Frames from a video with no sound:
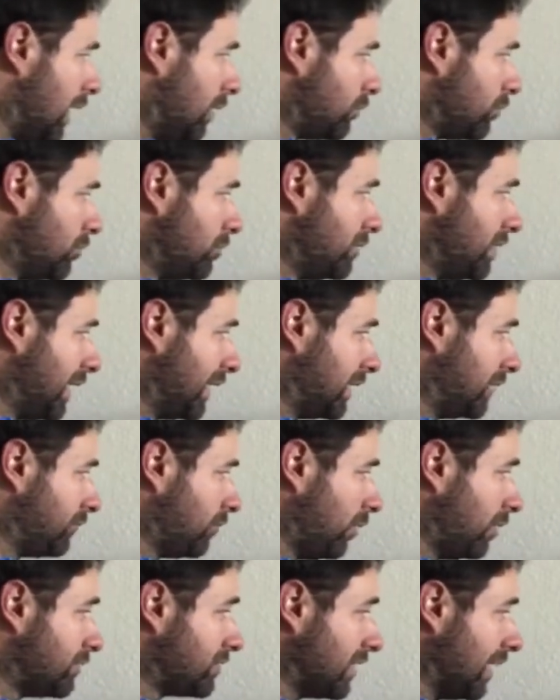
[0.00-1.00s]
Root negative
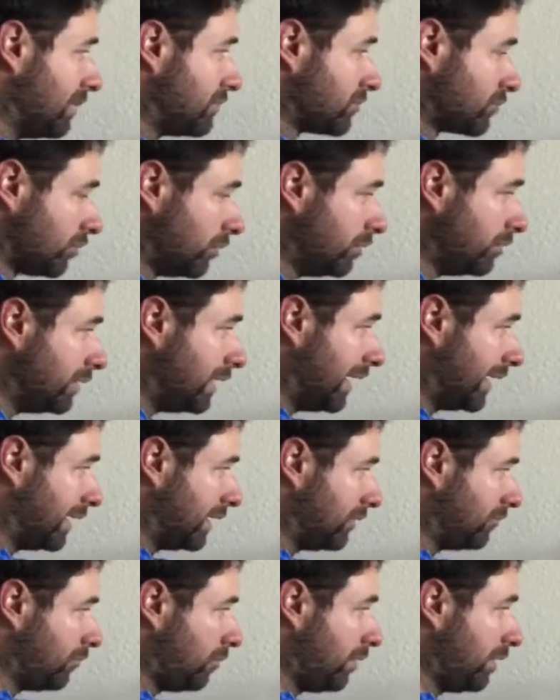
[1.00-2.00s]
1 times root
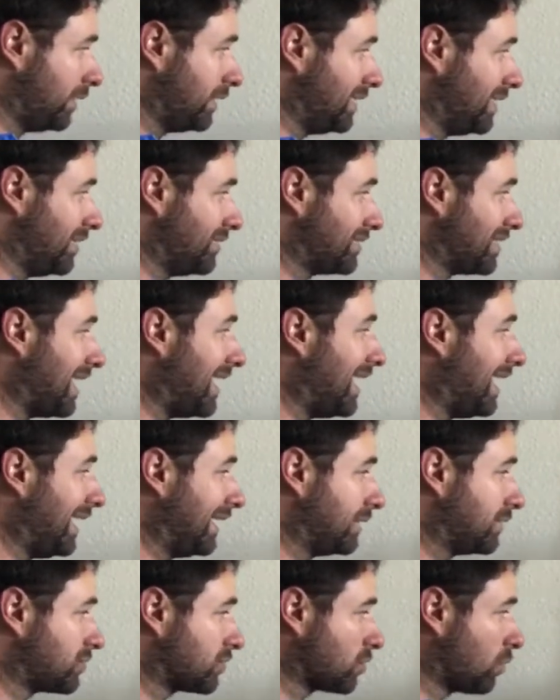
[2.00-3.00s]
negative 1 is
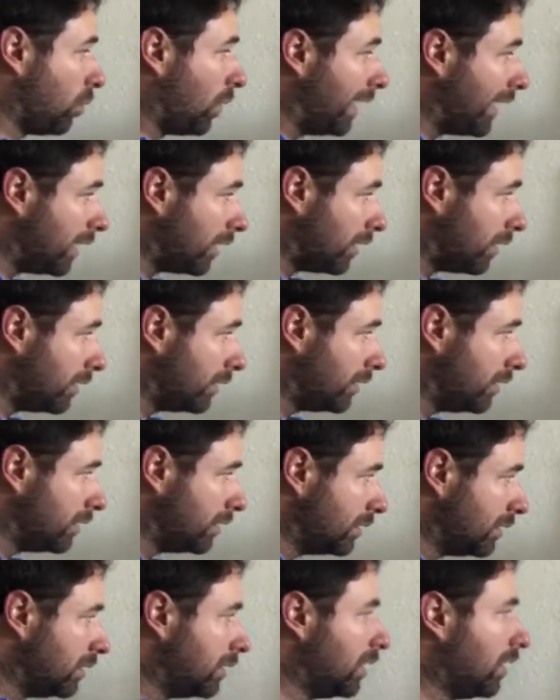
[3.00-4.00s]
I squared,
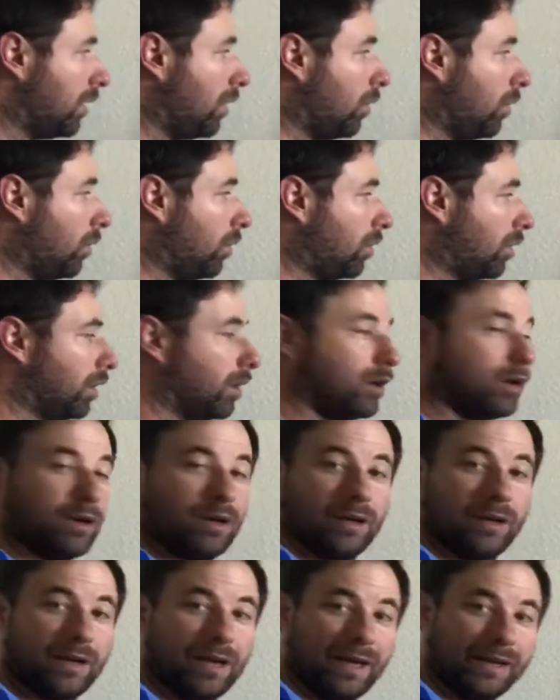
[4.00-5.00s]

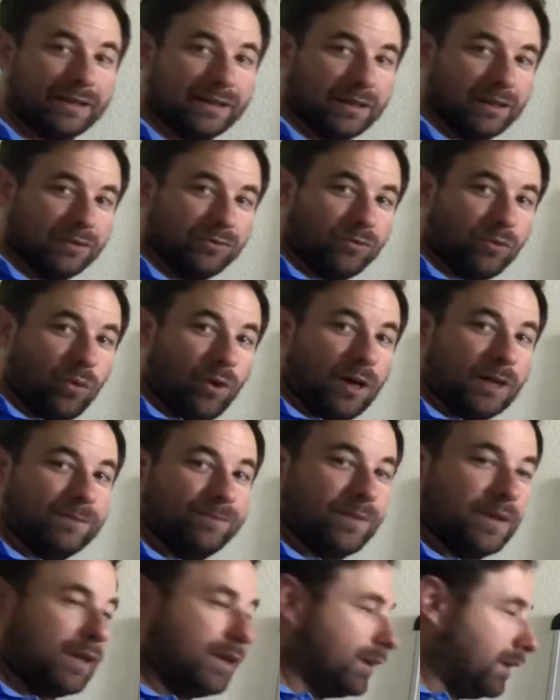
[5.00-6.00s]
or negative 1.
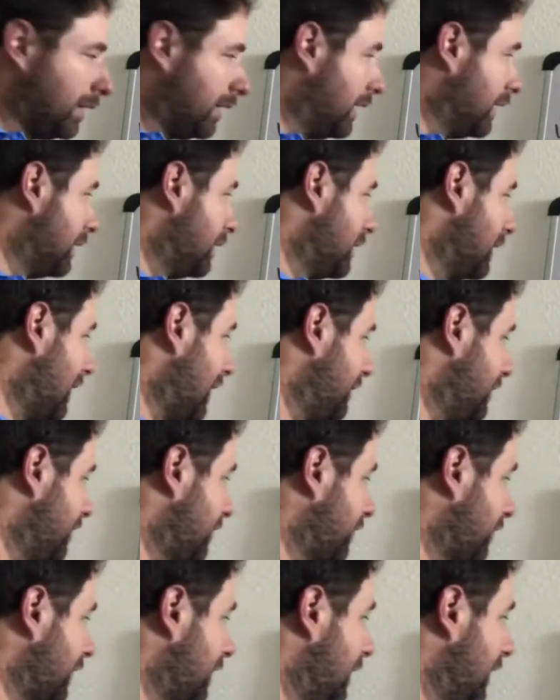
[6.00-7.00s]
And
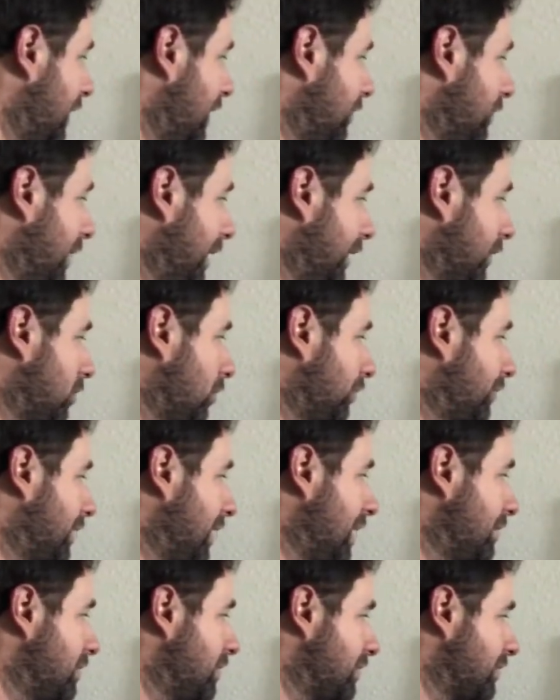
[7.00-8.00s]
obviously, any radical
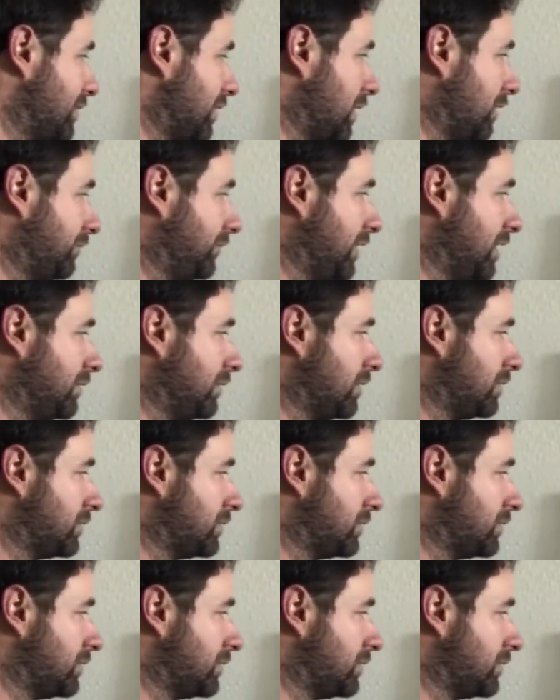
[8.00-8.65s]
times itself is